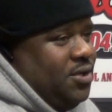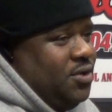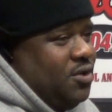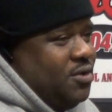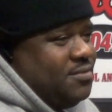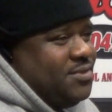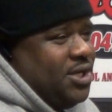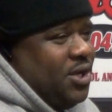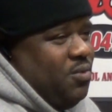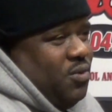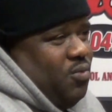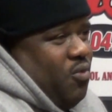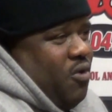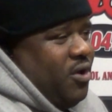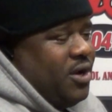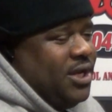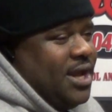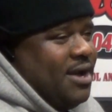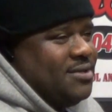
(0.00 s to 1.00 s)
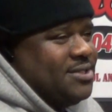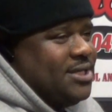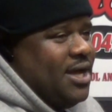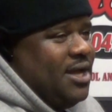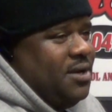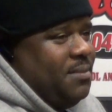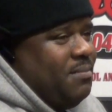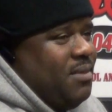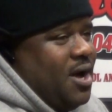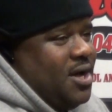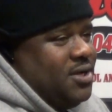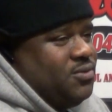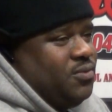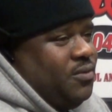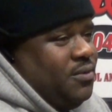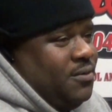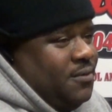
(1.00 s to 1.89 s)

You know what I'm saying? We're working outside the box.